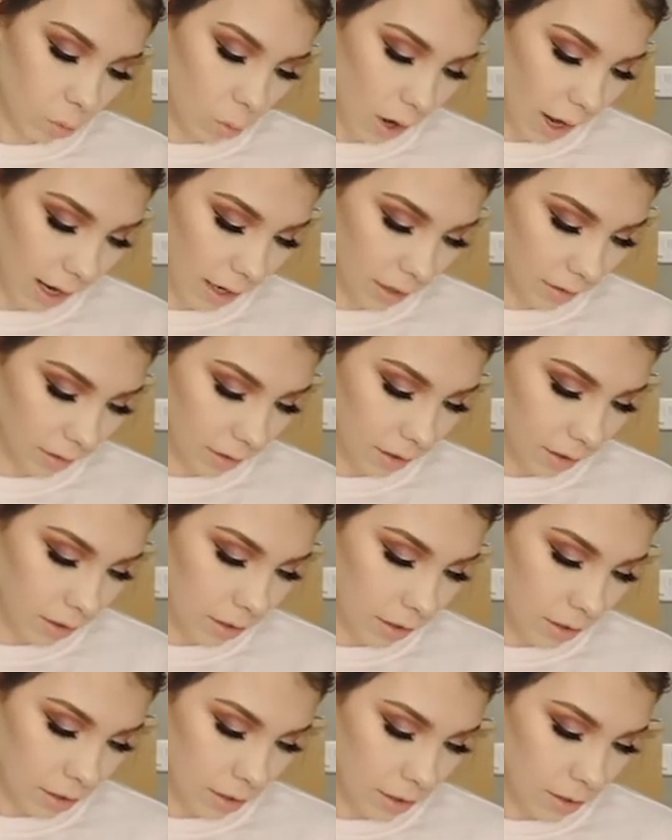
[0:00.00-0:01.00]
n Wild
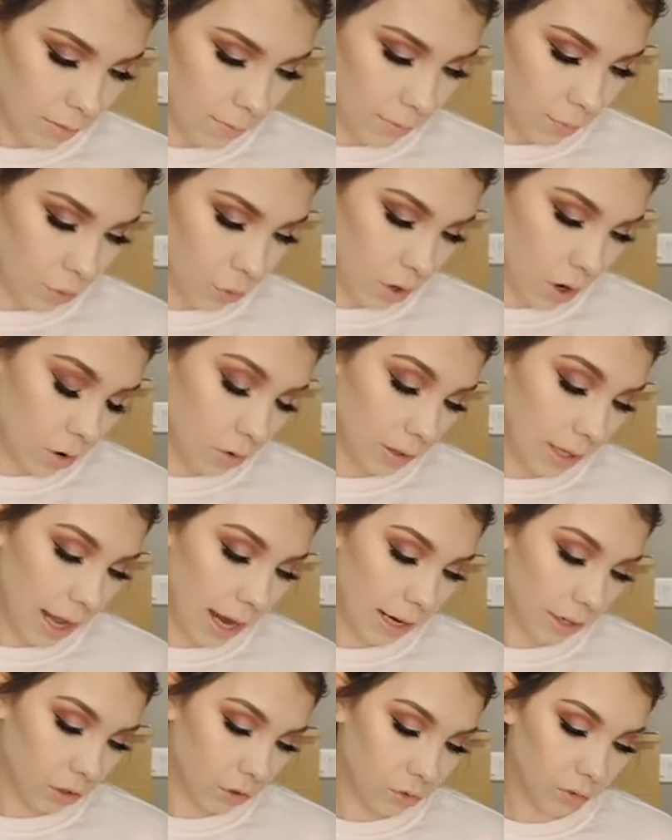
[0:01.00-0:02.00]
Pro
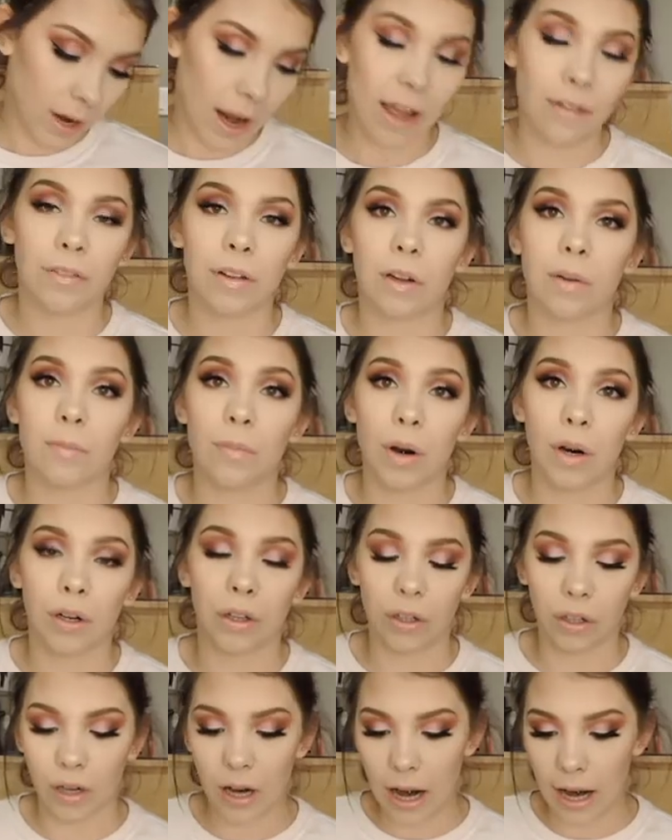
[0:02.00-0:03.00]
Line Graphic
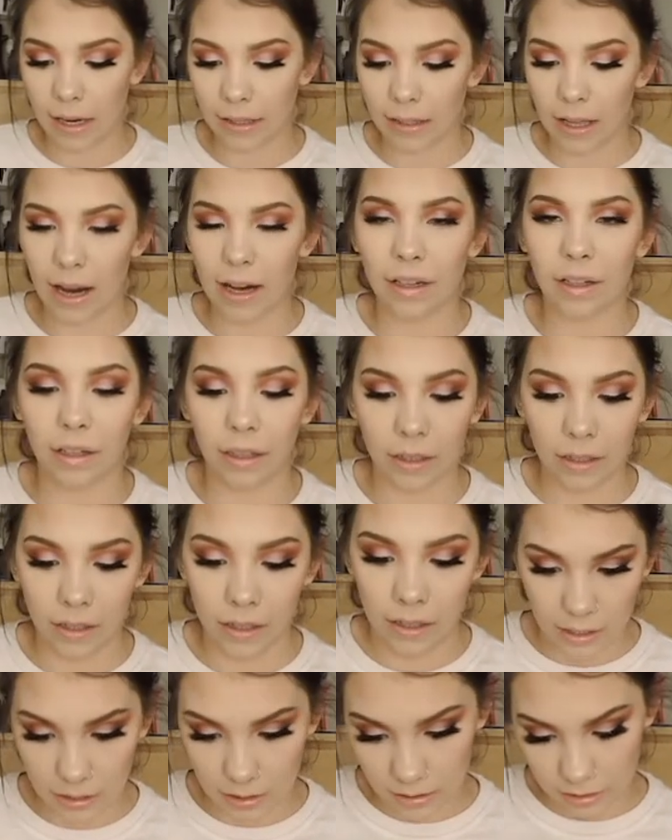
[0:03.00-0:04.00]
Marker Eyeliner
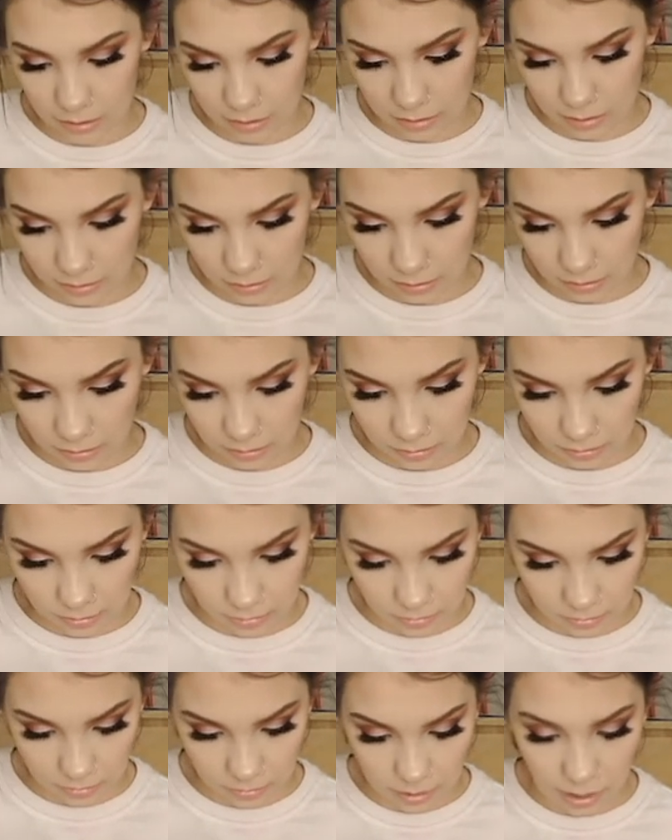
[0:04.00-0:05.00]
in
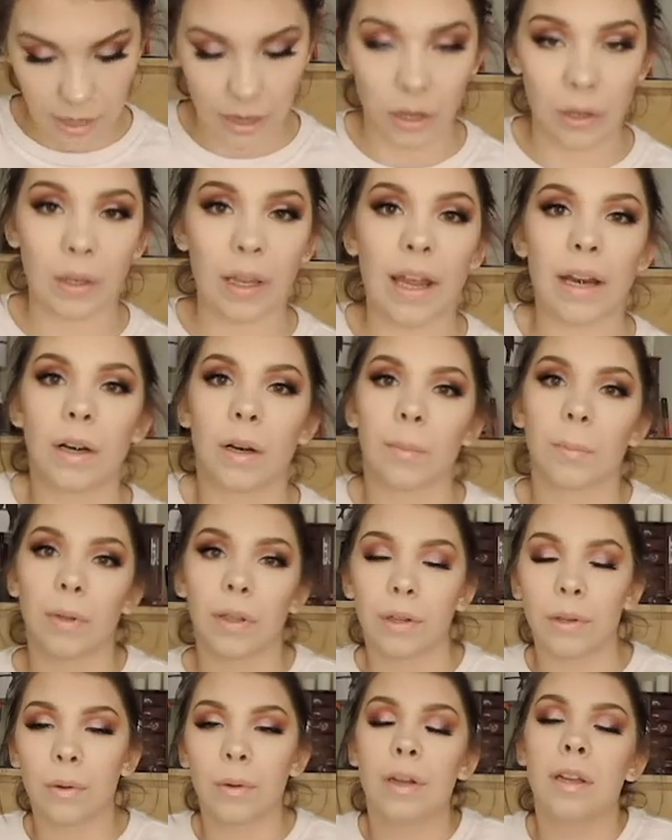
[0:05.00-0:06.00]
Airliner
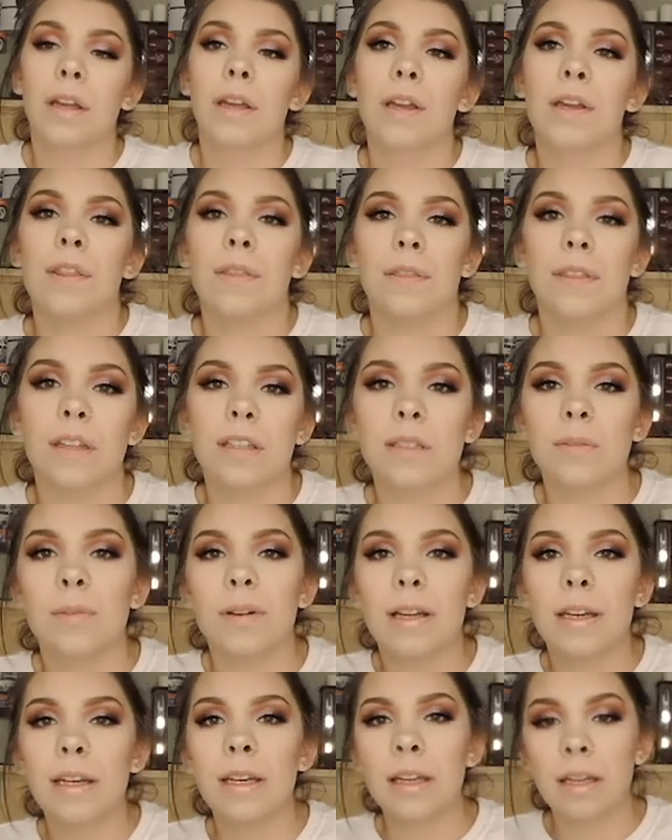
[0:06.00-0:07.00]
Blue. This
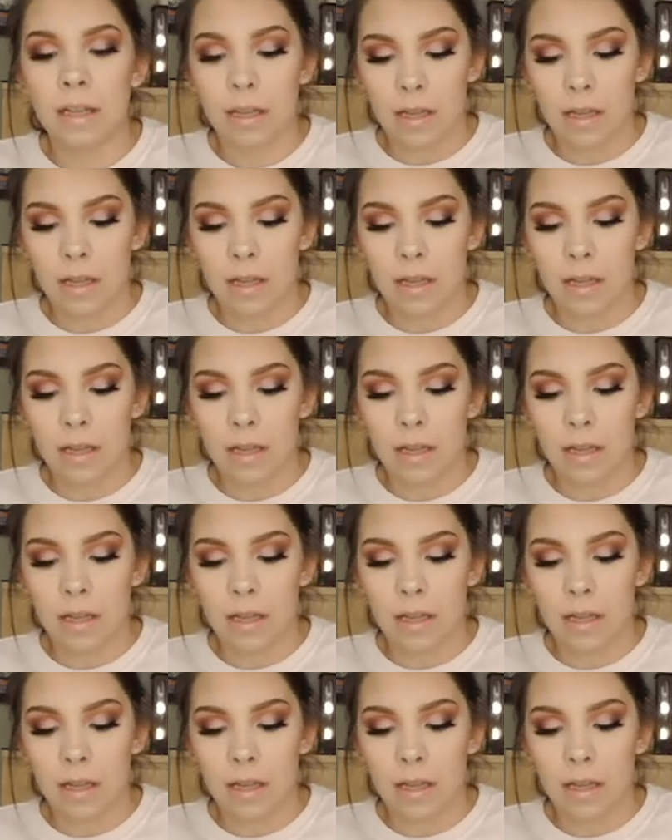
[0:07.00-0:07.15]
one